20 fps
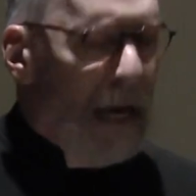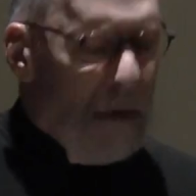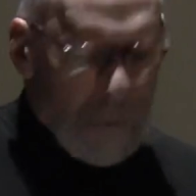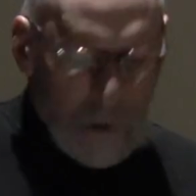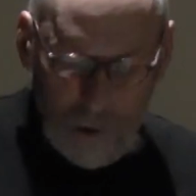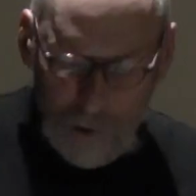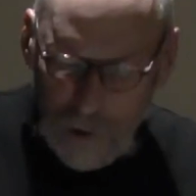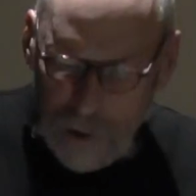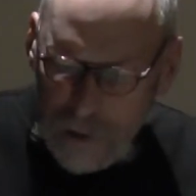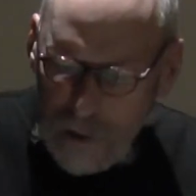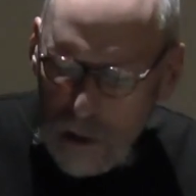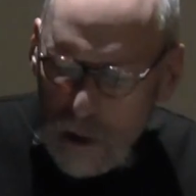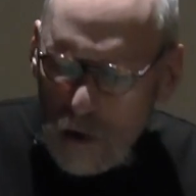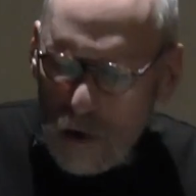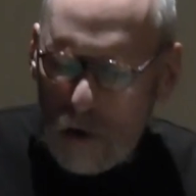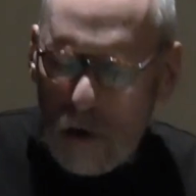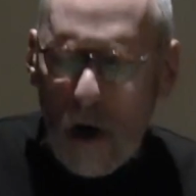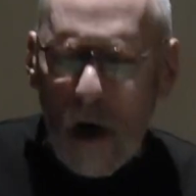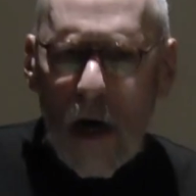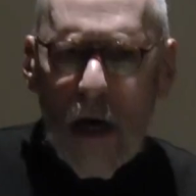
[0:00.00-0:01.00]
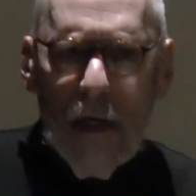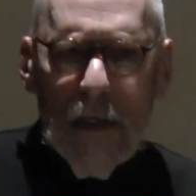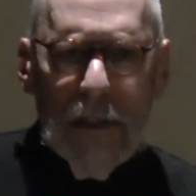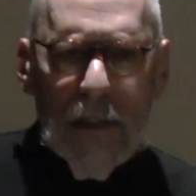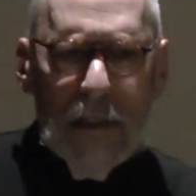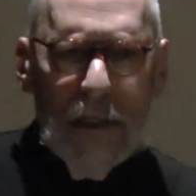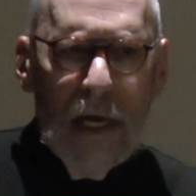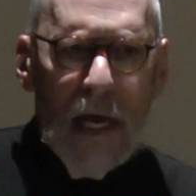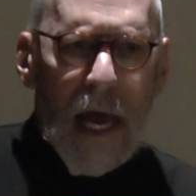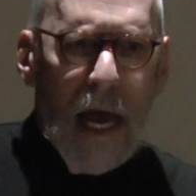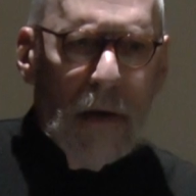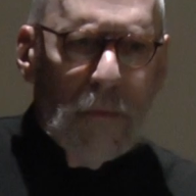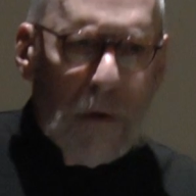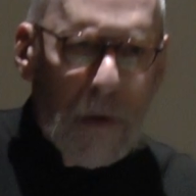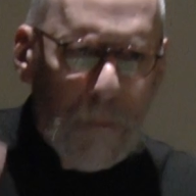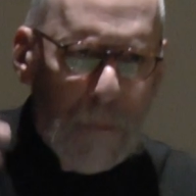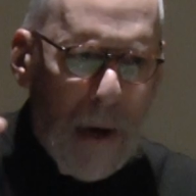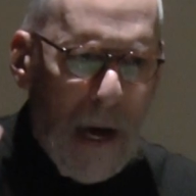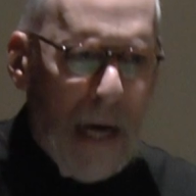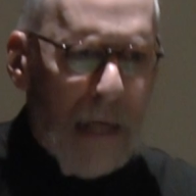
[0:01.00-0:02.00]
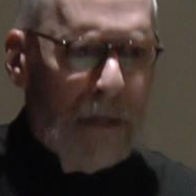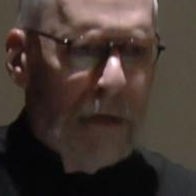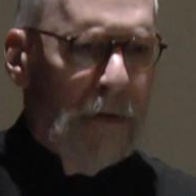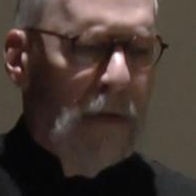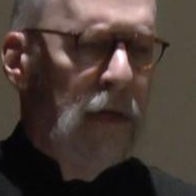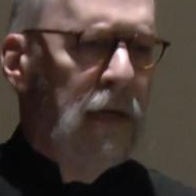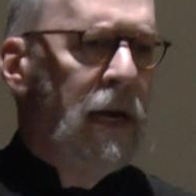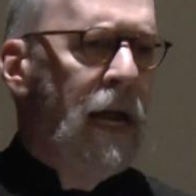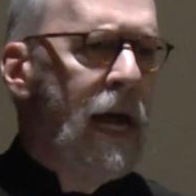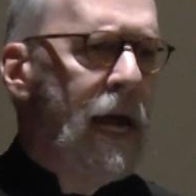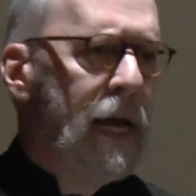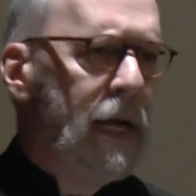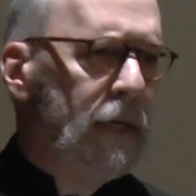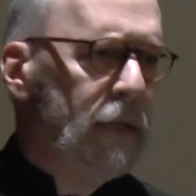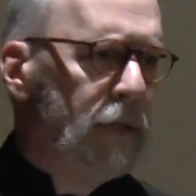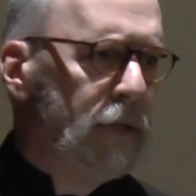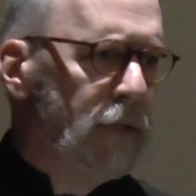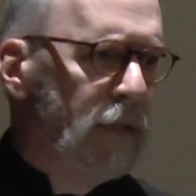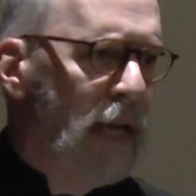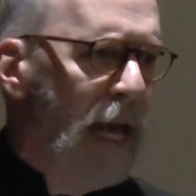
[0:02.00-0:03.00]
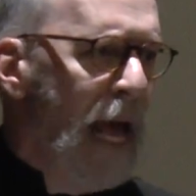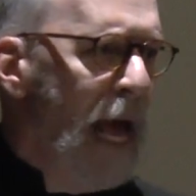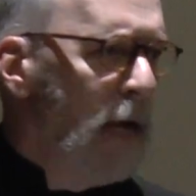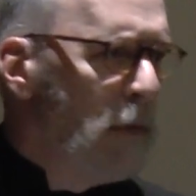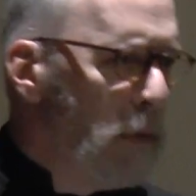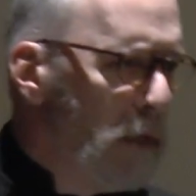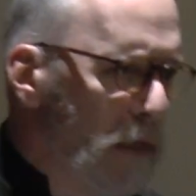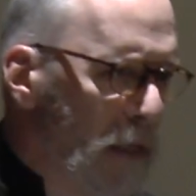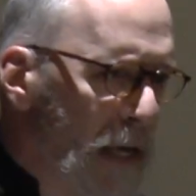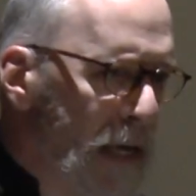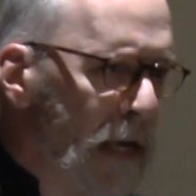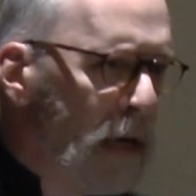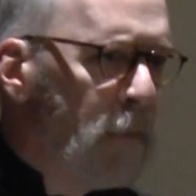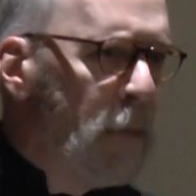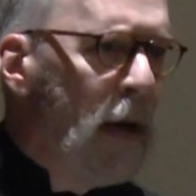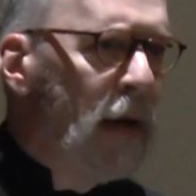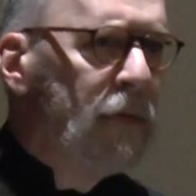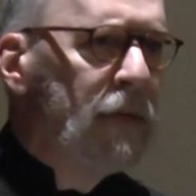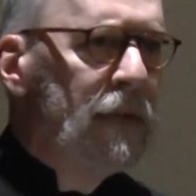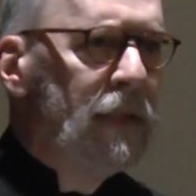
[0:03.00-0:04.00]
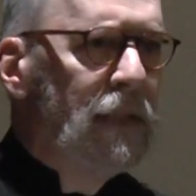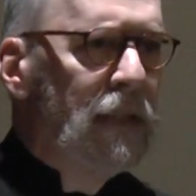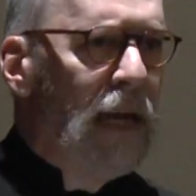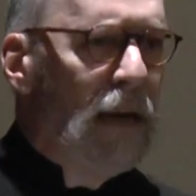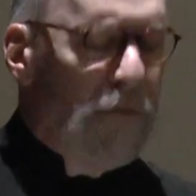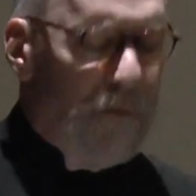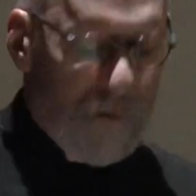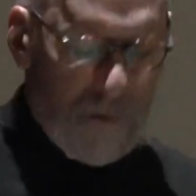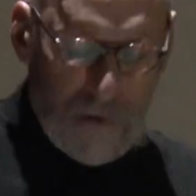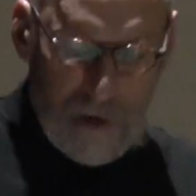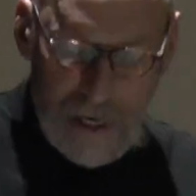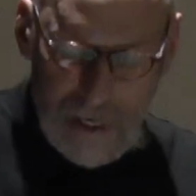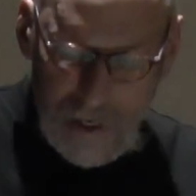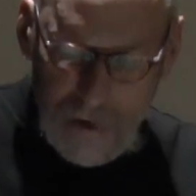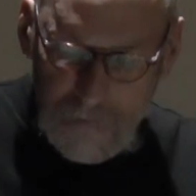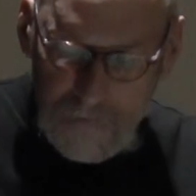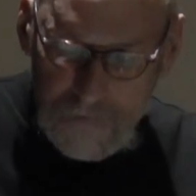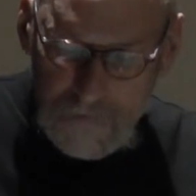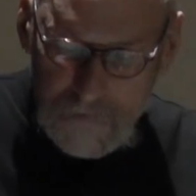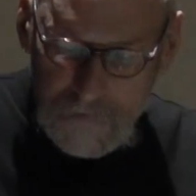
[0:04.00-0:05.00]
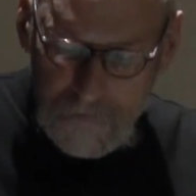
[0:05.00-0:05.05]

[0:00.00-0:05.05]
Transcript: and we look at the cross and we ponder the nails and we think about the suffering